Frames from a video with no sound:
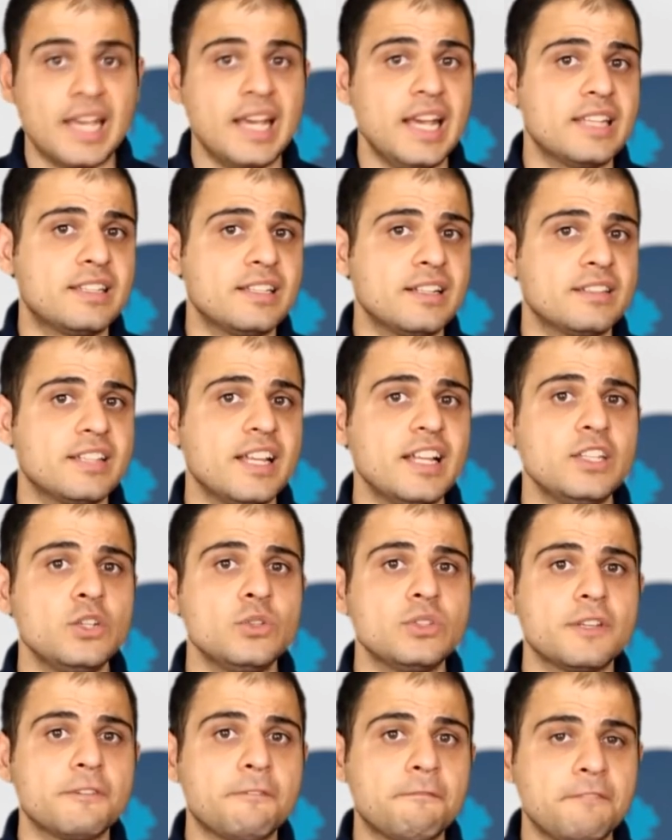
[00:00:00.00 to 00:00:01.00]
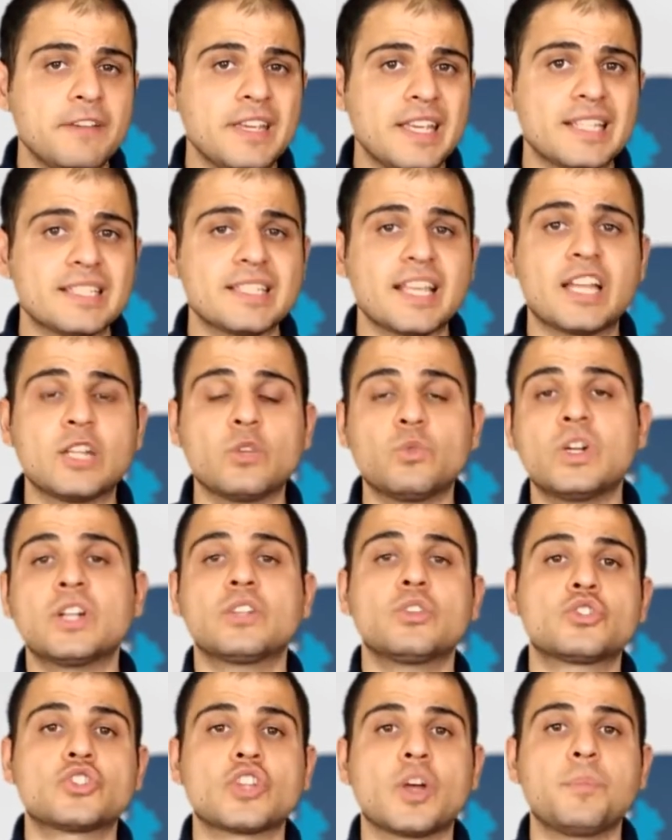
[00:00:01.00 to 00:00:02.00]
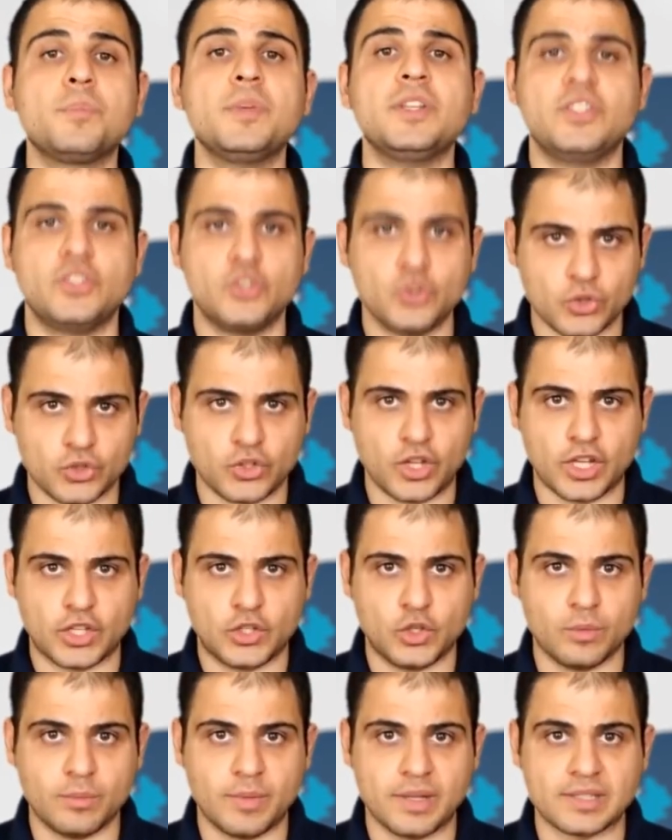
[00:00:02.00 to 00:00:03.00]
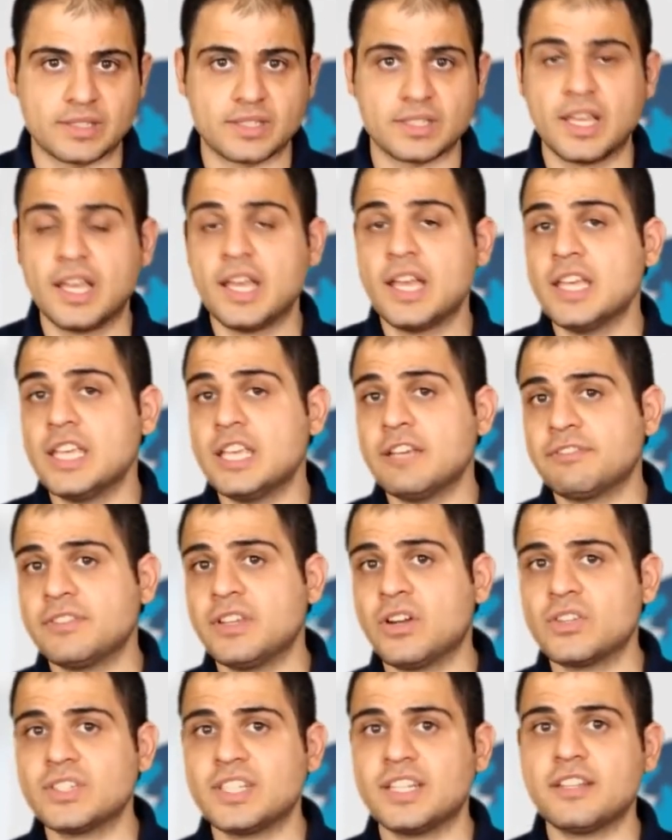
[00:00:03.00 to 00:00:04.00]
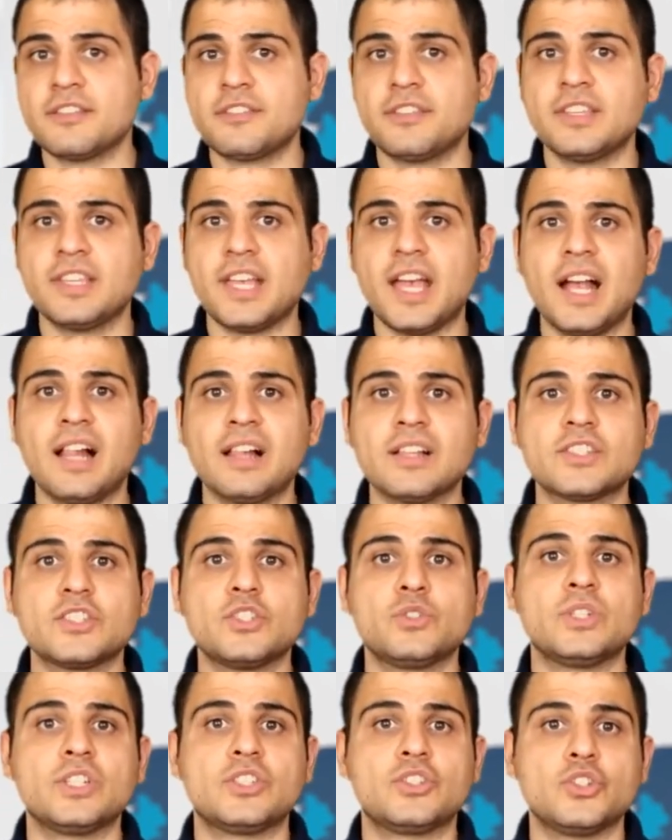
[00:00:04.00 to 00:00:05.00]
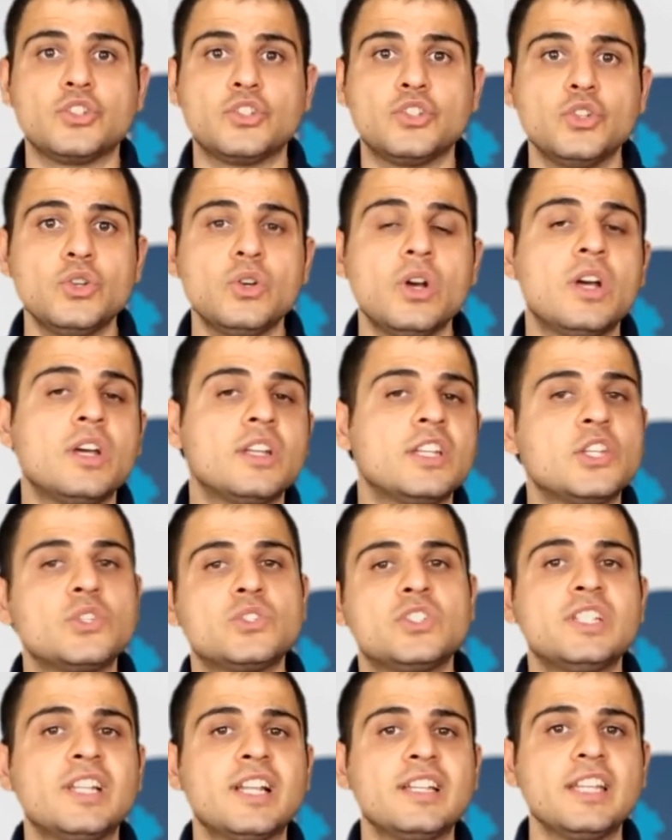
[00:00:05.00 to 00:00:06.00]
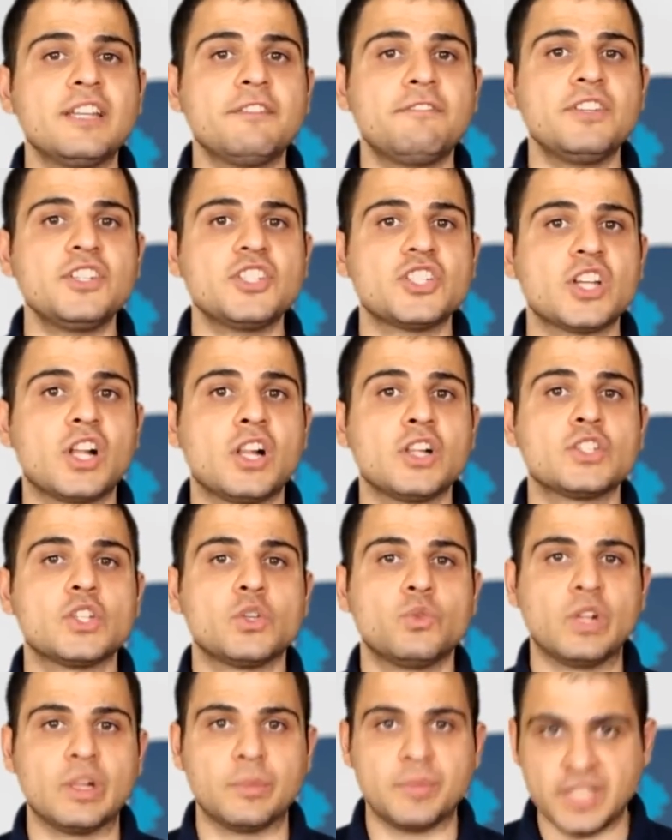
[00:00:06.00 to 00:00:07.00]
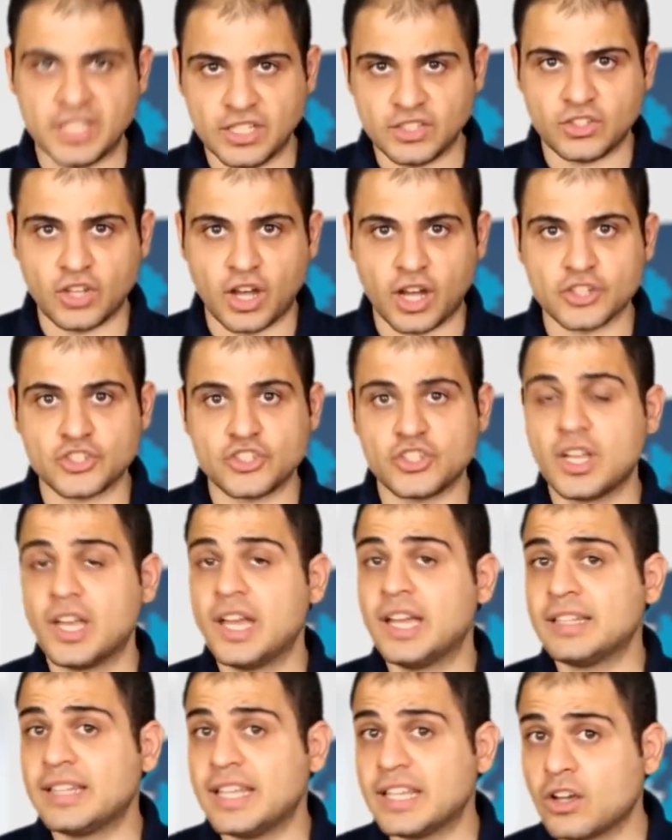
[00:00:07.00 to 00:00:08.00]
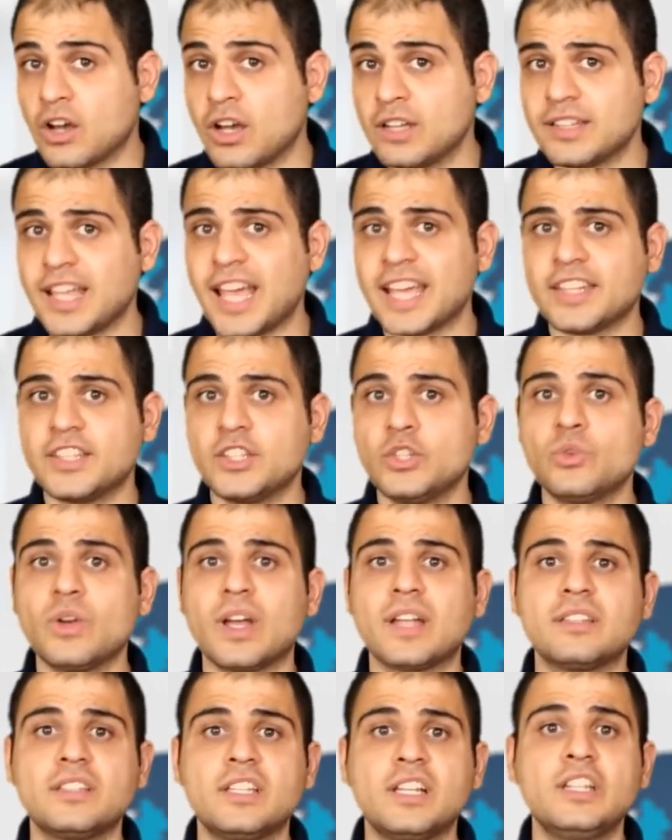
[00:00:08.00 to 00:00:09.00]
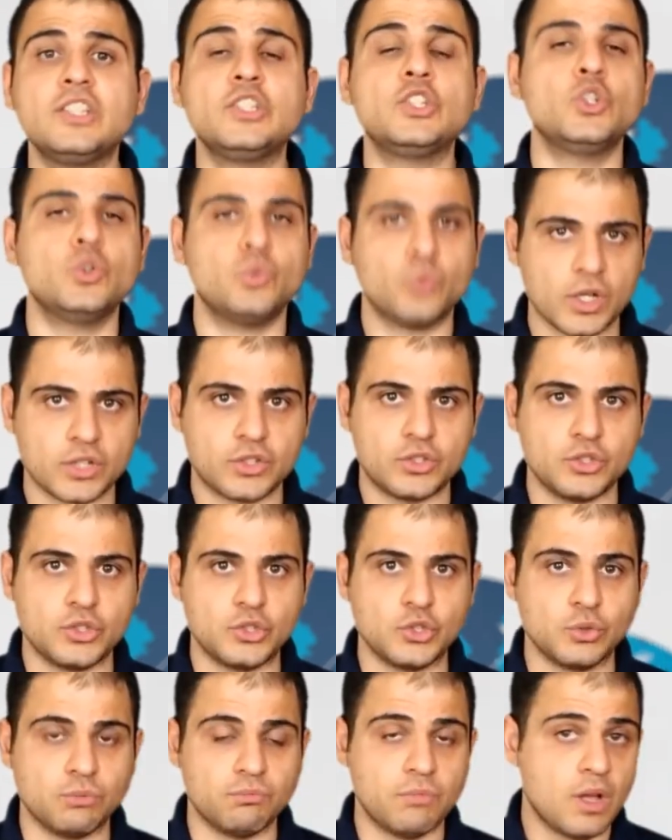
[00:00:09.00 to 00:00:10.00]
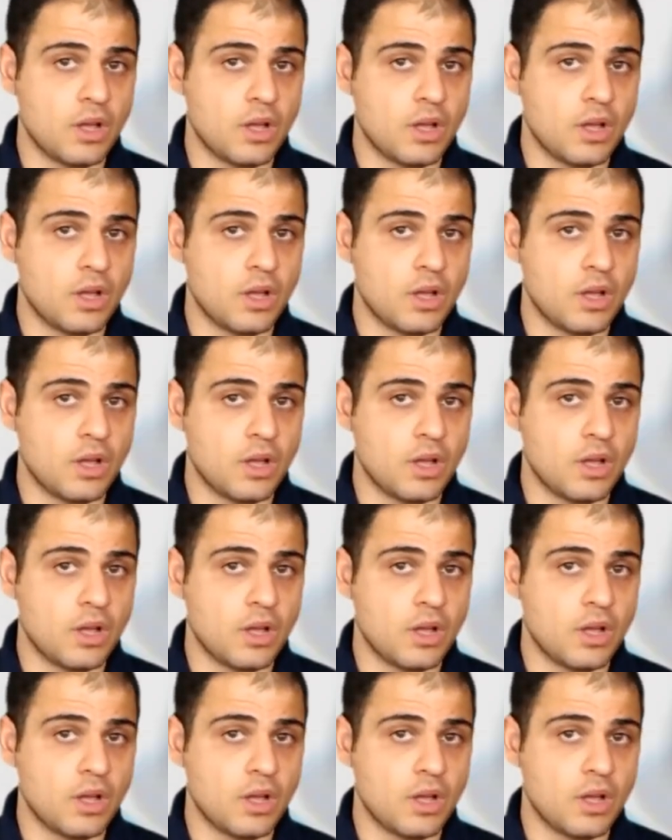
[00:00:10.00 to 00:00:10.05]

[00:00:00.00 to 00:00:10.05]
It'll tell you the fees and where to submit your documents. If there is anything else you need to do, New Zealand officials will be in touch. They contact you and tell you what to do.